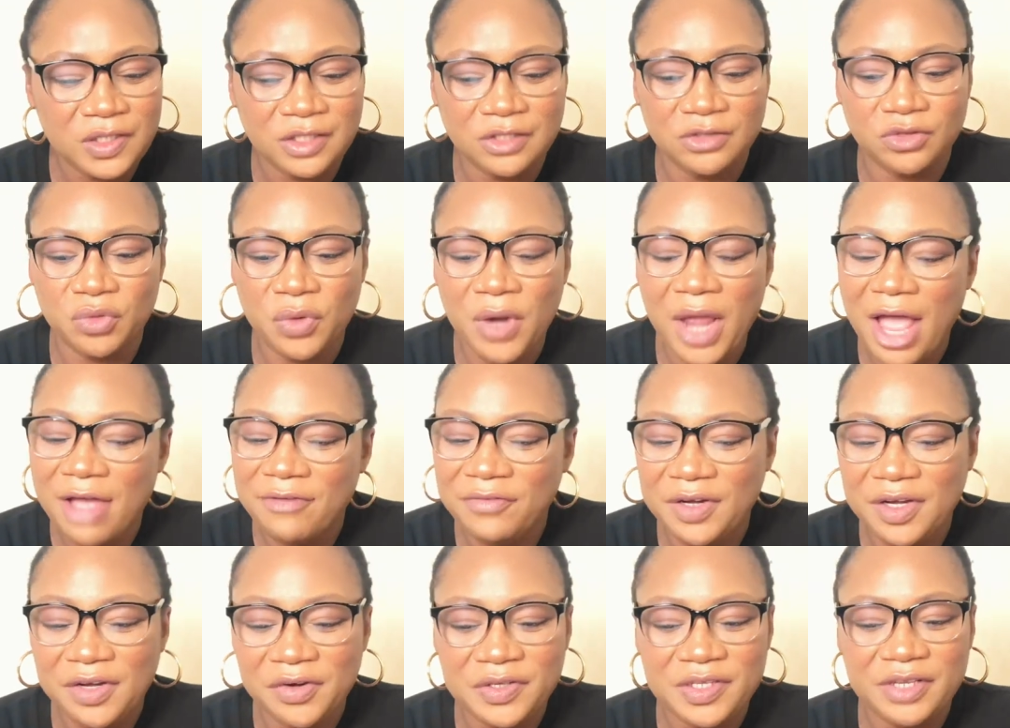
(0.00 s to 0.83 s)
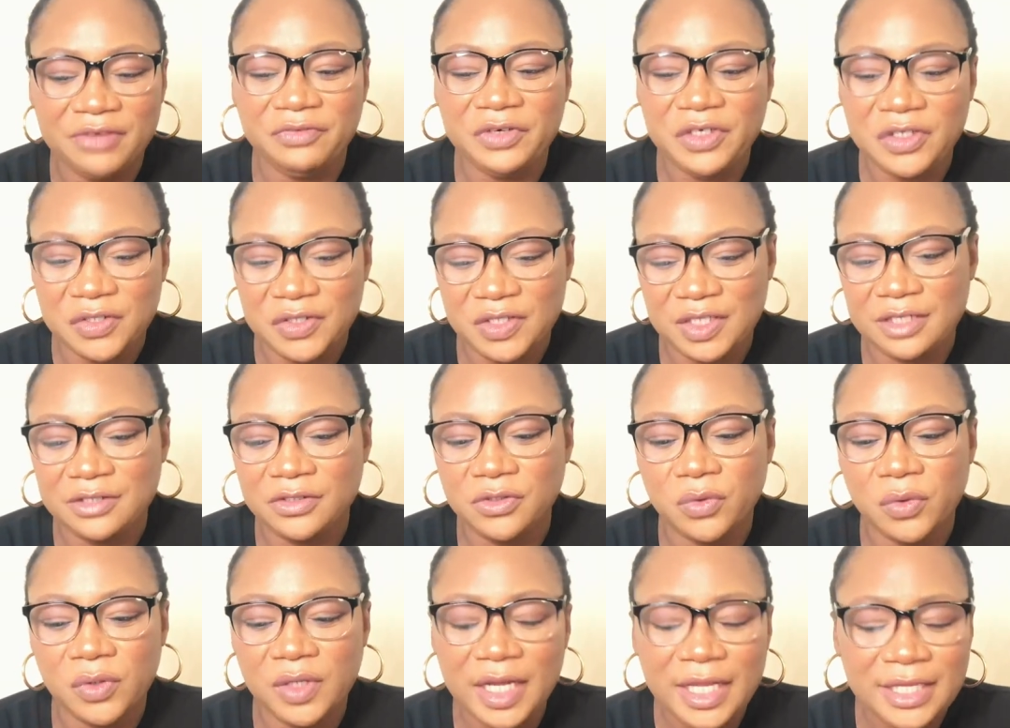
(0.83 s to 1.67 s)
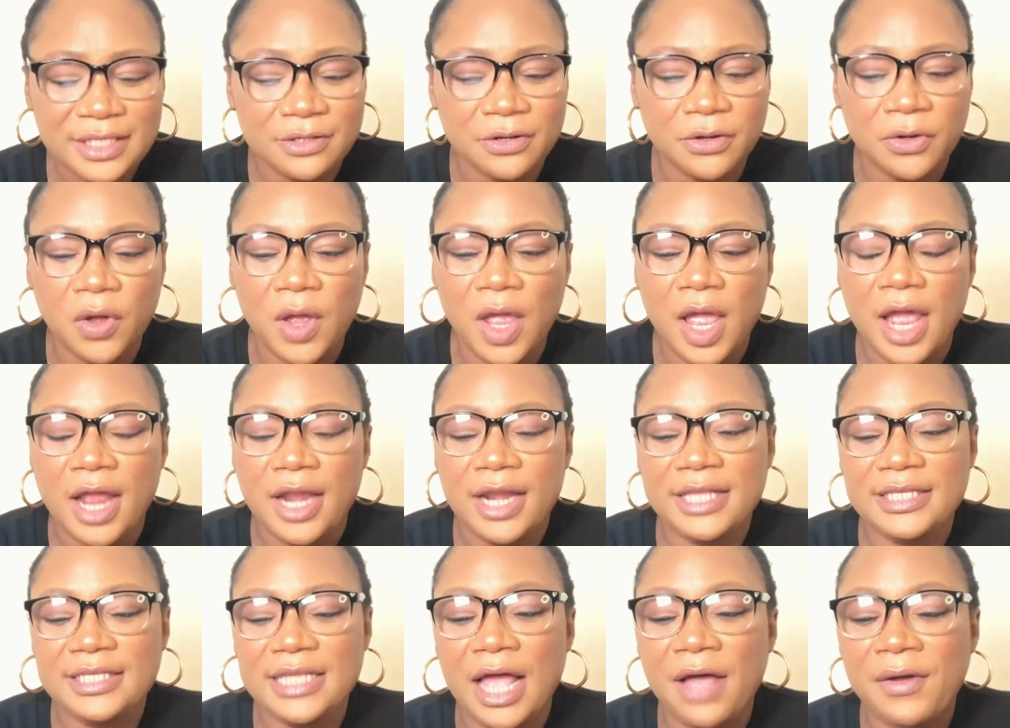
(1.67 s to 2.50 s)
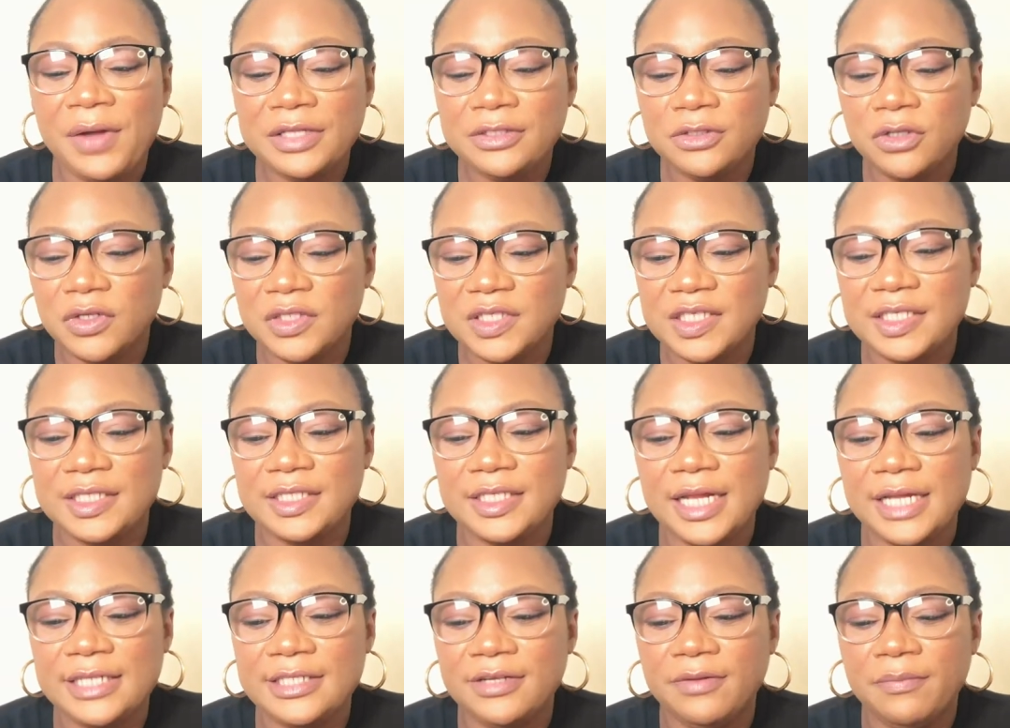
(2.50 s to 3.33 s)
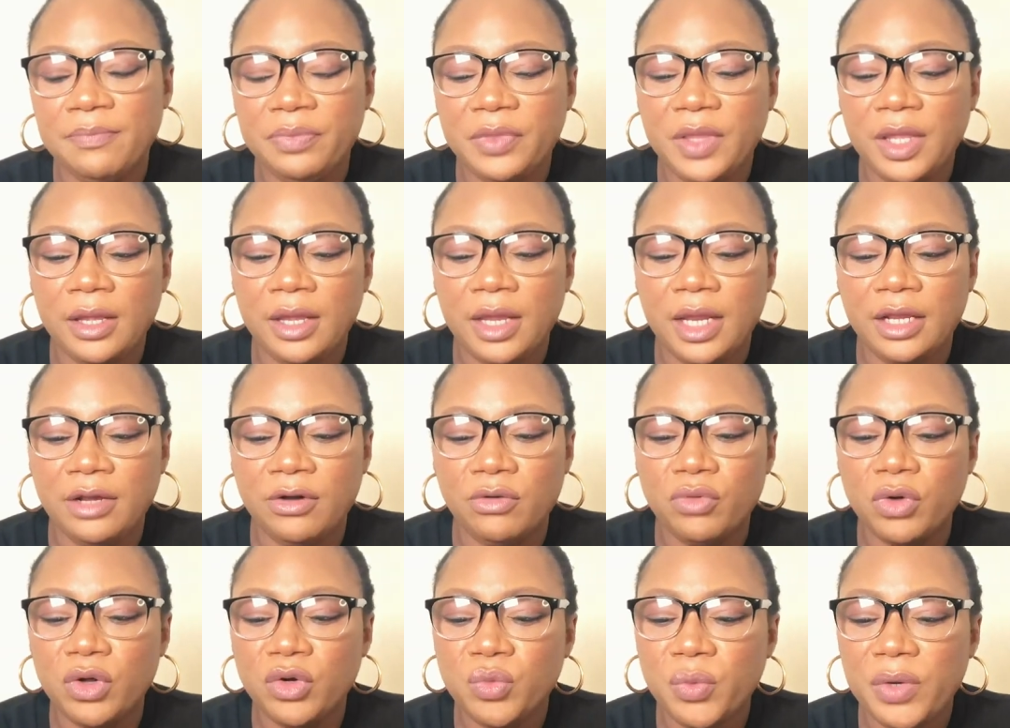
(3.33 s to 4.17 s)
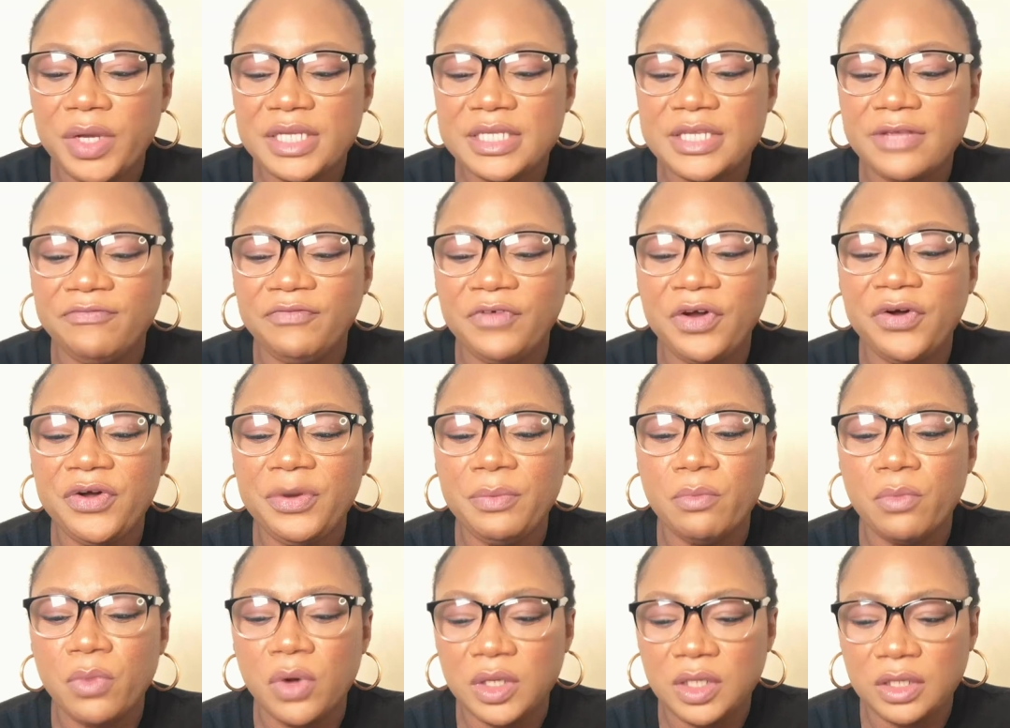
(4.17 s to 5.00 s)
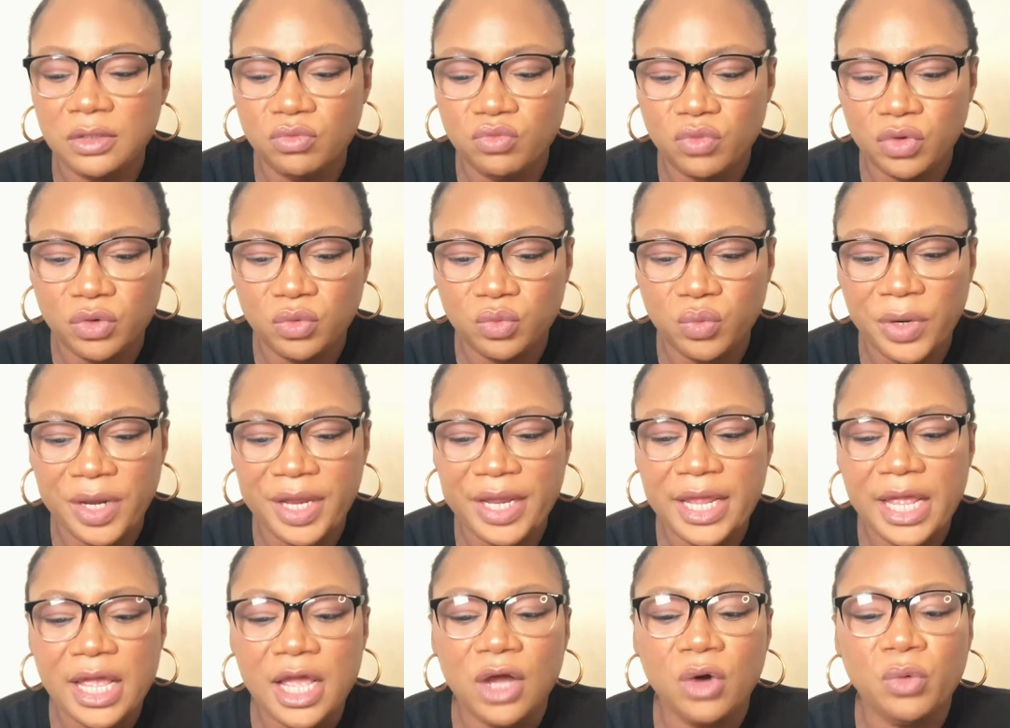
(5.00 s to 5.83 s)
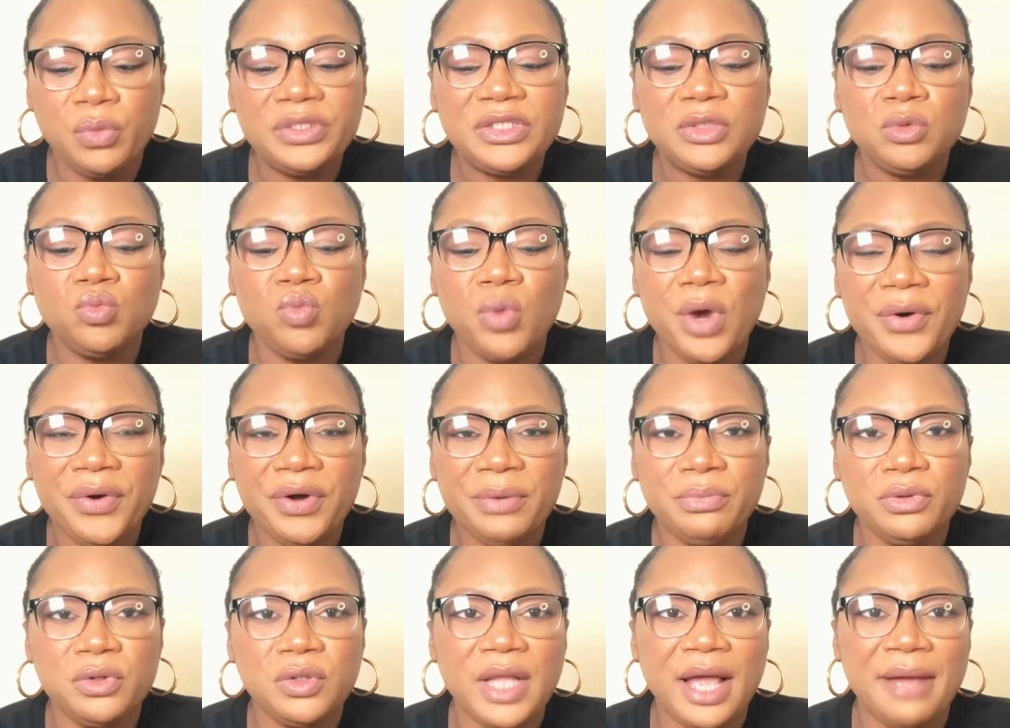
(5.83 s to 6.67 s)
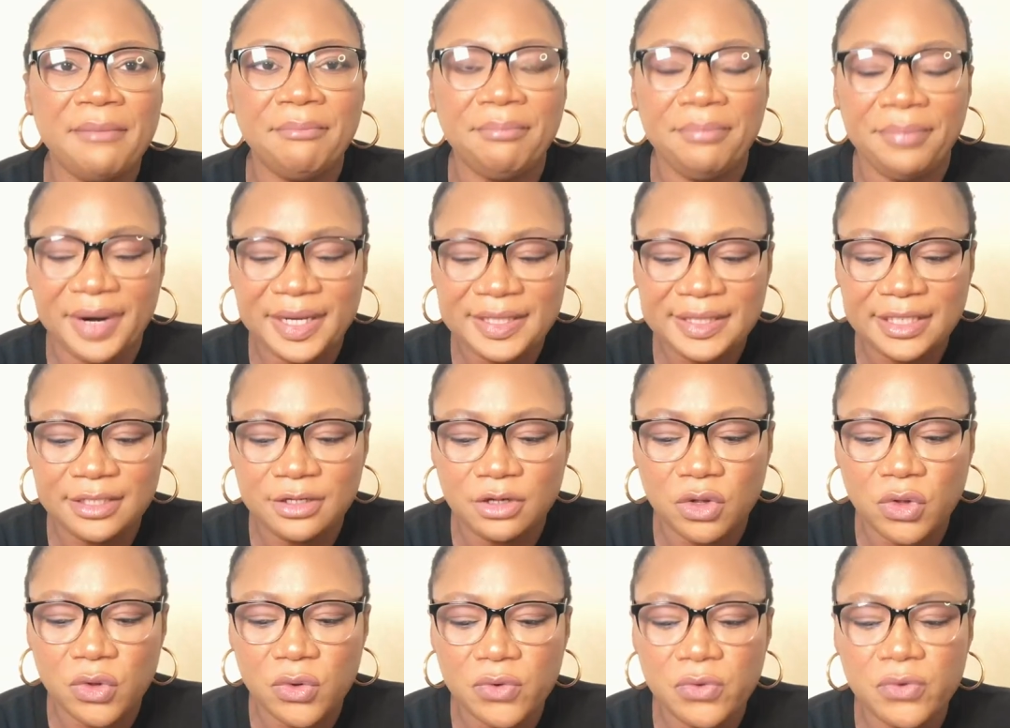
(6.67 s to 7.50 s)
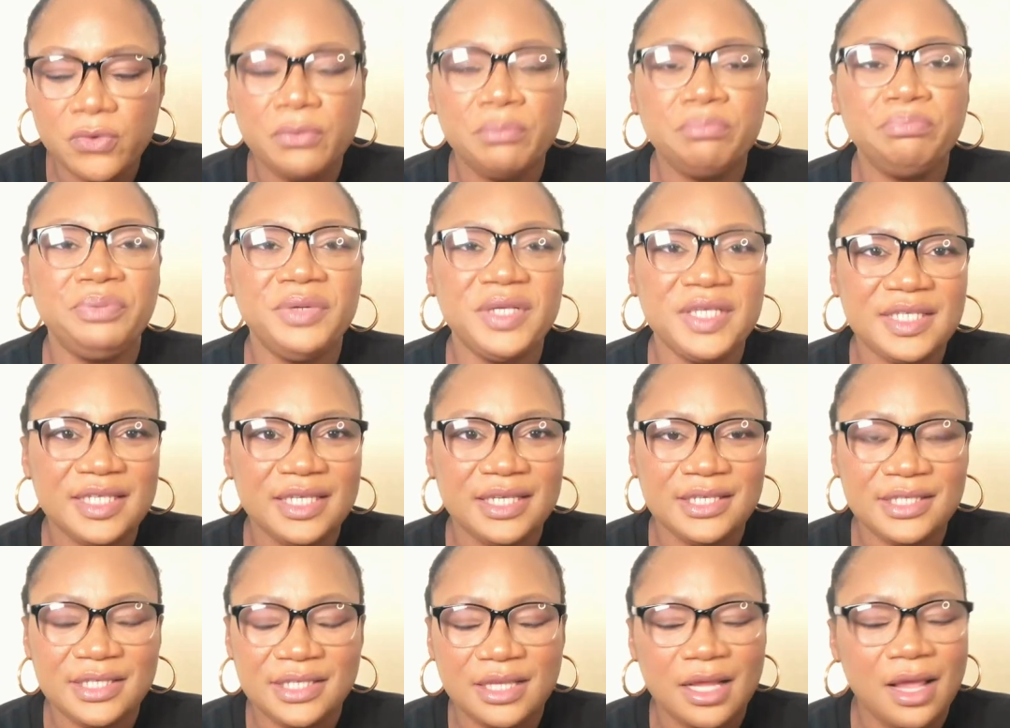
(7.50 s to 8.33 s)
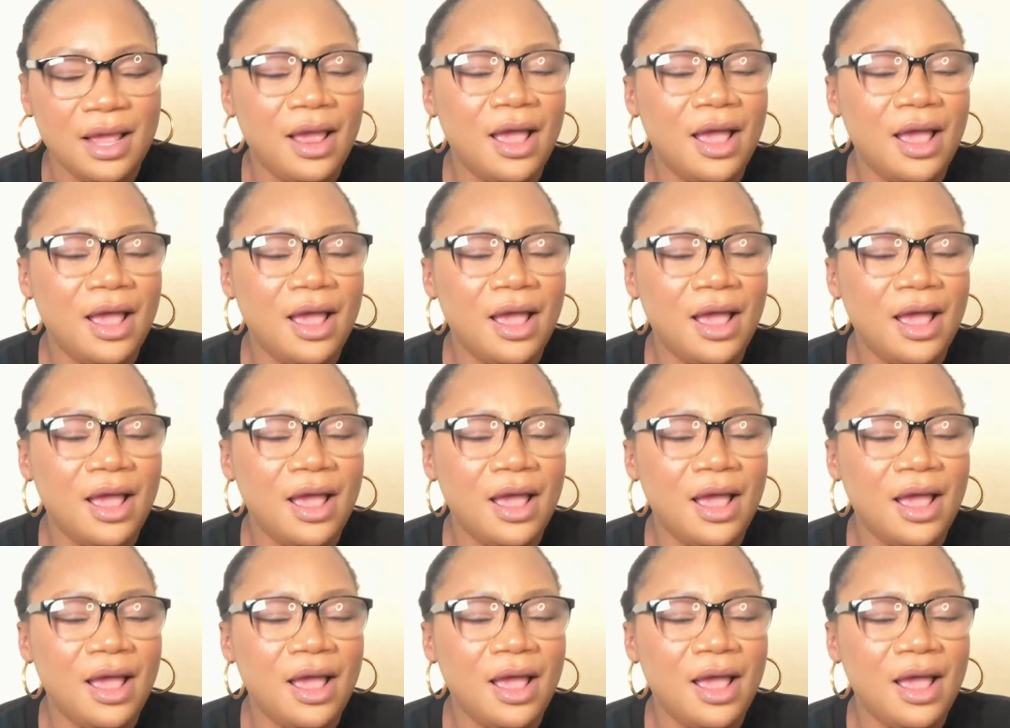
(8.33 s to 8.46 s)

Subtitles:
Do we have any reservations and so on? Let's say our thoughts is that the runway is a very modern runway with wearable and practical pieces.